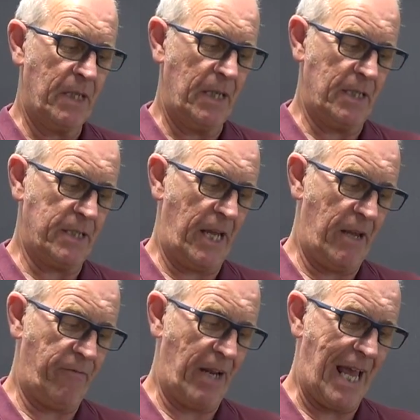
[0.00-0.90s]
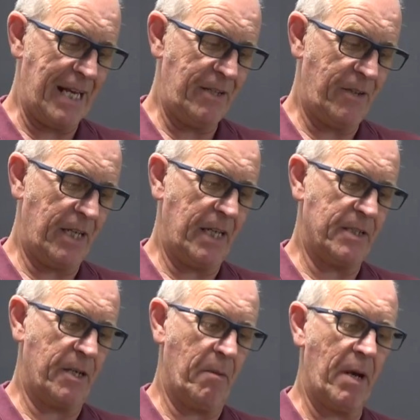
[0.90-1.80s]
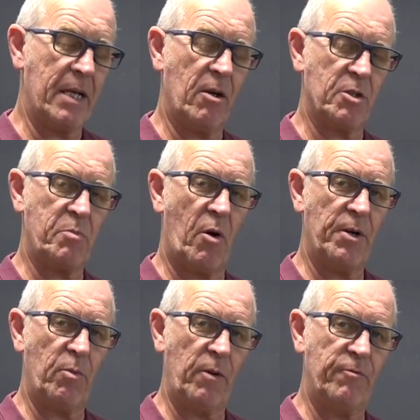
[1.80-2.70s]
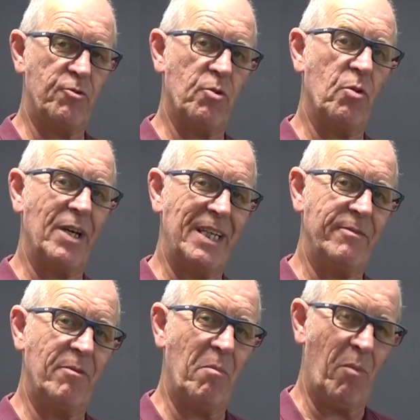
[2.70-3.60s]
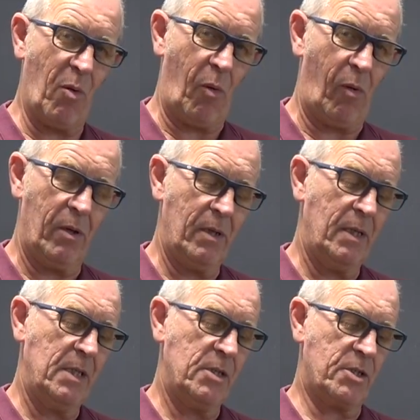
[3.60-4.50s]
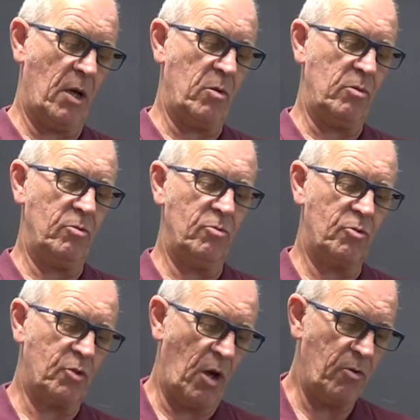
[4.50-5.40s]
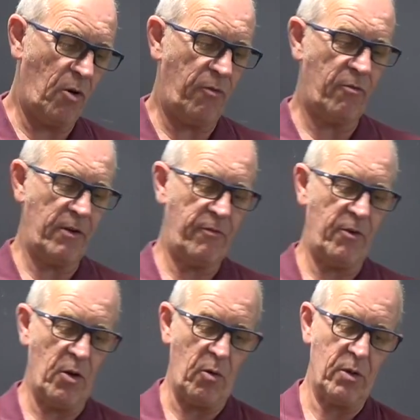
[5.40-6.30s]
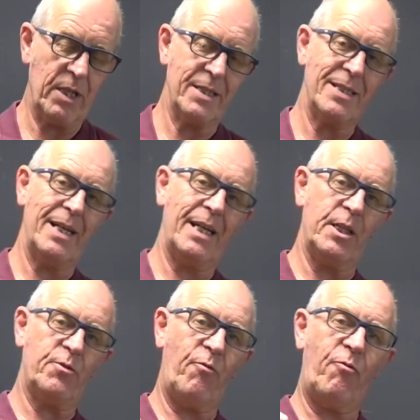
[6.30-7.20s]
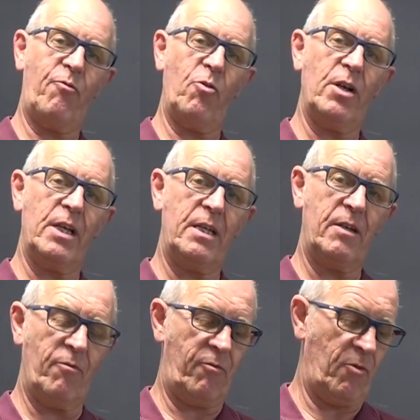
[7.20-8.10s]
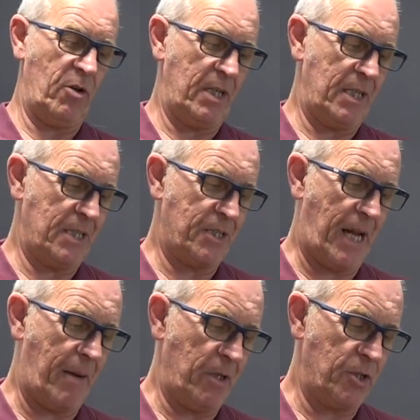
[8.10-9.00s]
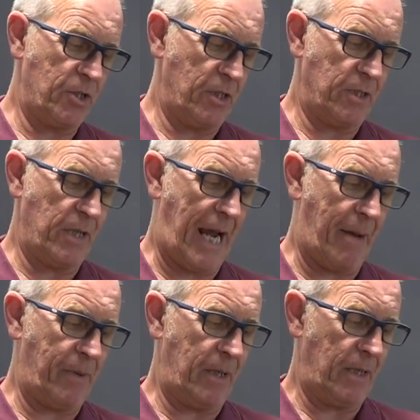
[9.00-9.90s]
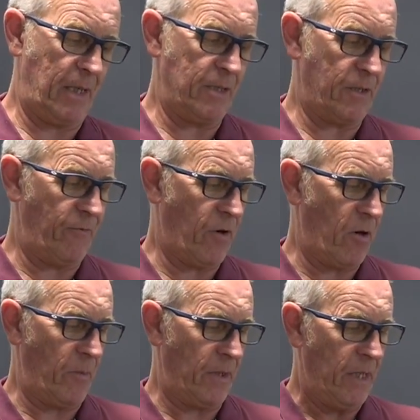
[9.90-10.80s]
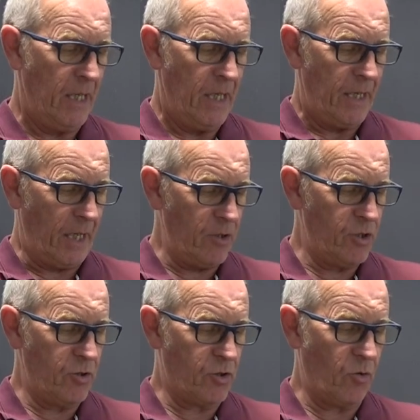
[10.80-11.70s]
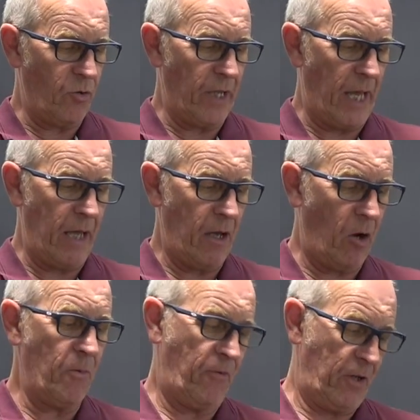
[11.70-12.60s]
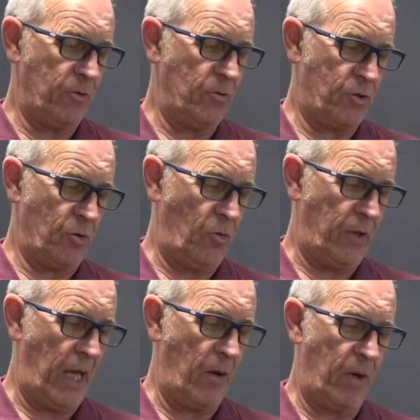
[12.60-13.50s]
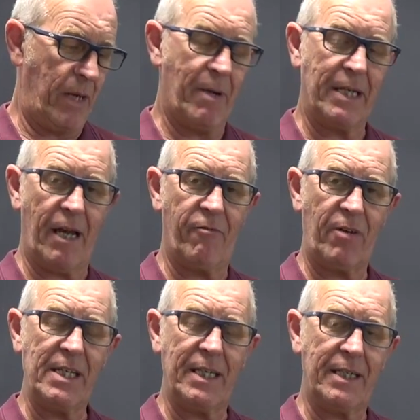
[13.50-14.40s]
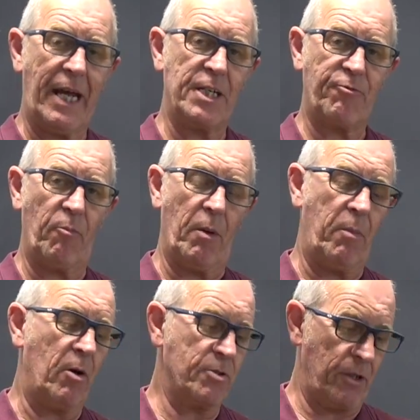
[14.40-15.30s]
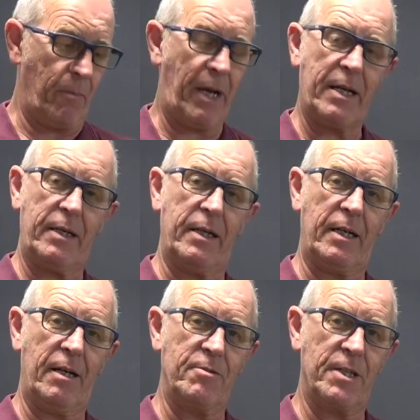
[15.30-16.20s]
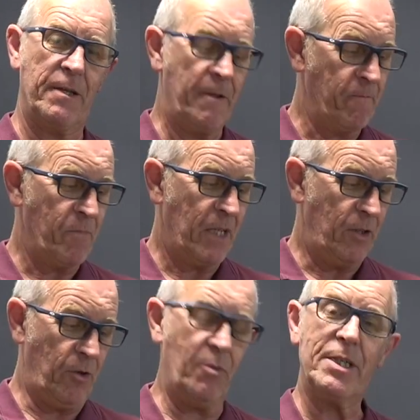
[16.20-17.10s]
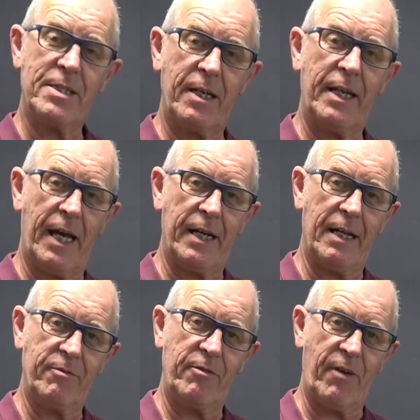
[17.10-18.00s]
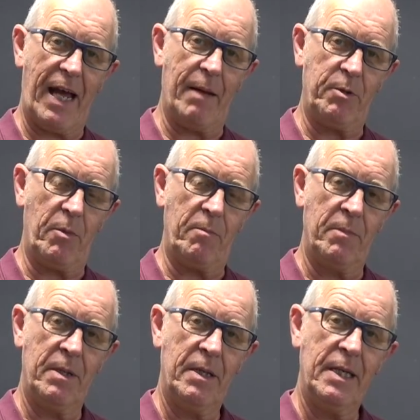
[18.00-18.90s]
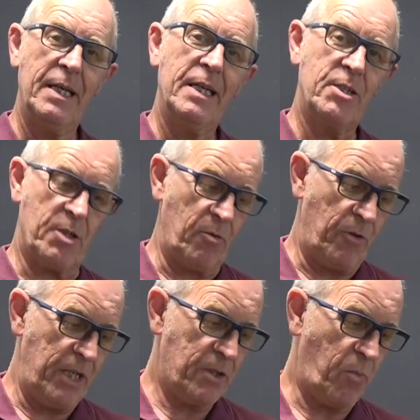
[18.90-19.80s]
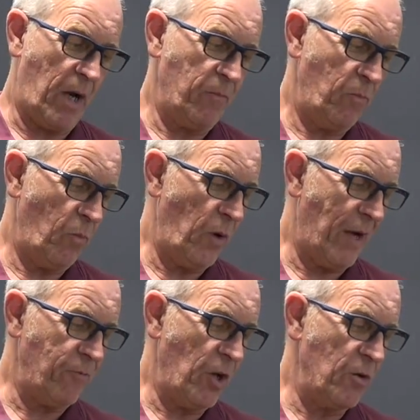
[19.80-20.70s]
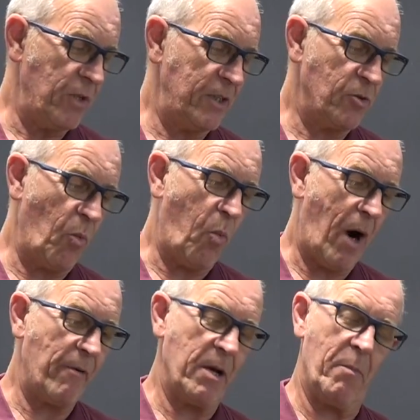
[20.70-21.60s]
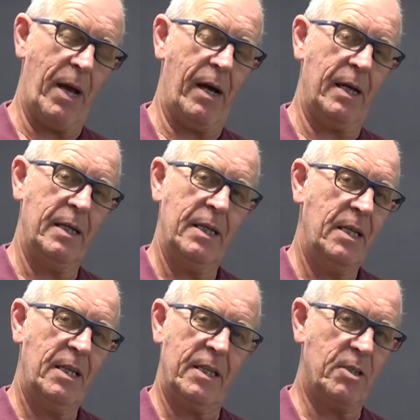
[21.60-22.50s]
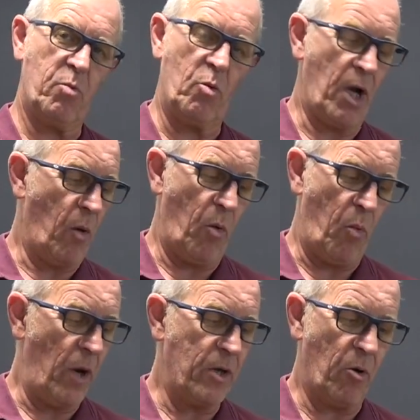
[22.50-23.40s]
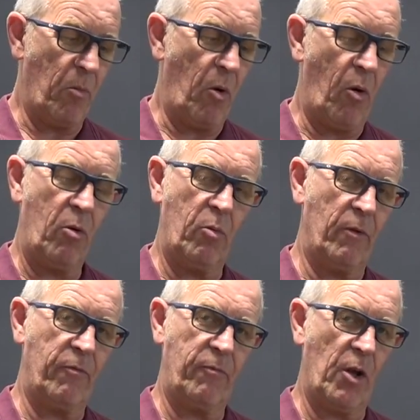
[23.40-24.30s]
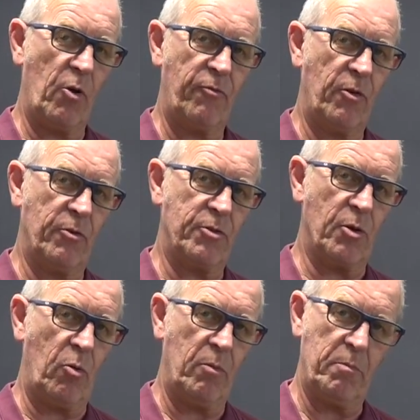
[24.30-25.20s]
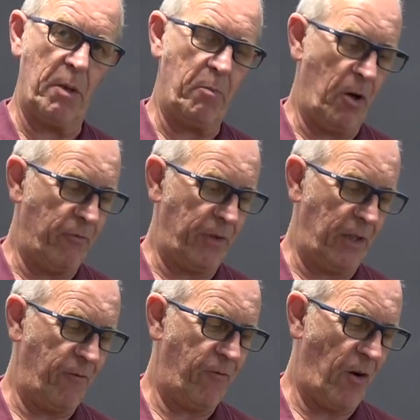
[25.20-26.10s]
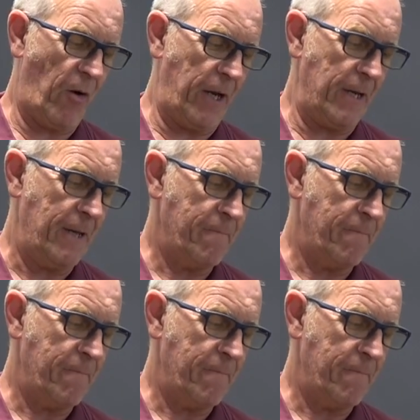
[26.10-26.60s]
If anything, it's going to make our spider withdraw even more. So don't offer it food until it is fully established and happy in its environment. Now, as you saw there, hopefully you saw there, when it made that fleeting dash from the box to the back of the enclosure, you would have seen it had a lovely fat abdomen. So this one we have no need to worry about. This will go a week or more with no food at all, be perfectly fine.